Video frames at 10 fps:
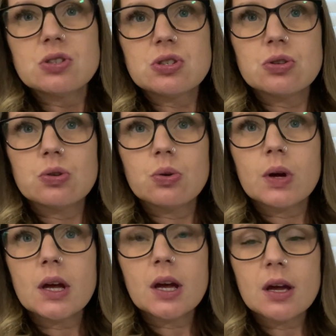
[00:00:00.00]

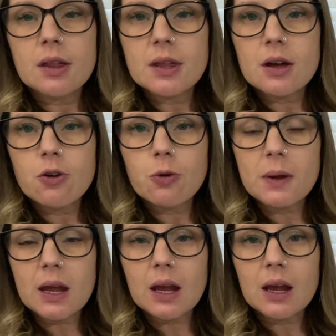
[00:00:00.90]
to the OB
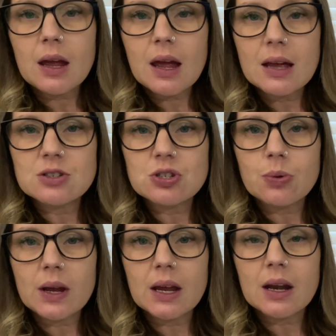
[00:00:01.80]
and
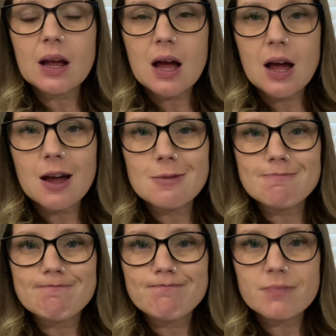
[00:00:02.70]
doing
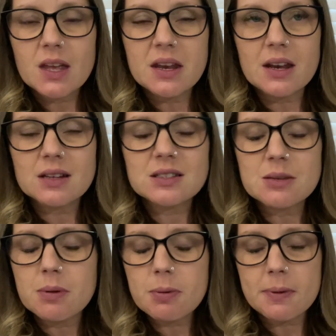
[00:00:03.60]
an
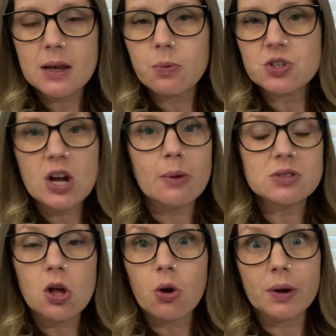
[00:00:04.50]
NSTBPP, which I was
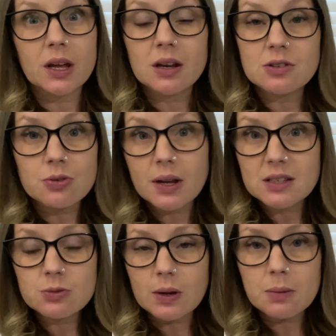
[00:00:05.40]
already going to do
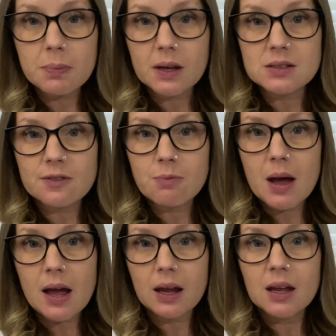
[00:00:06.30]
next week because of
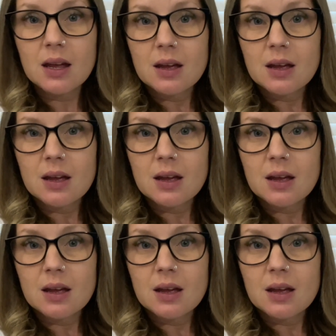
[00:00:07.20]
my